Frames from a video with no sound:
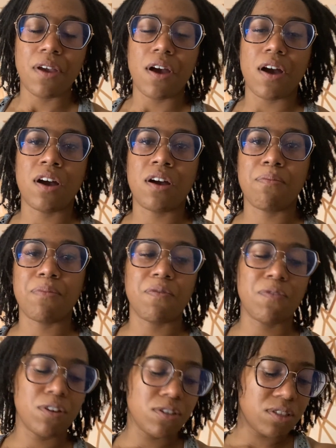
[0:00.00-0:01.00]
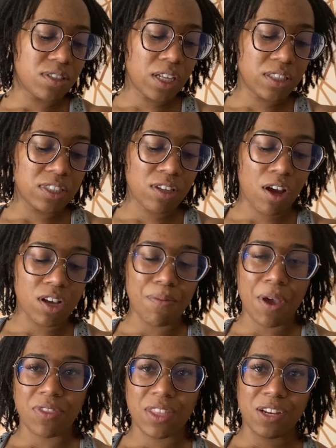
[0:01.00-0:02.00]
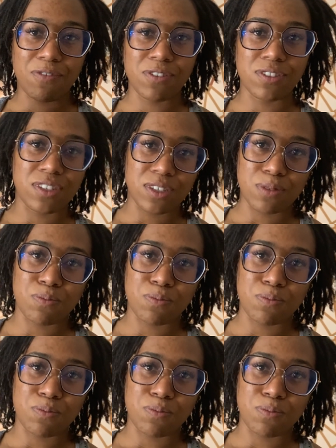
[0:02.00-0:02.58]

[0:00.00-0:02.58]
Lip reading: But first, let's talk about the differences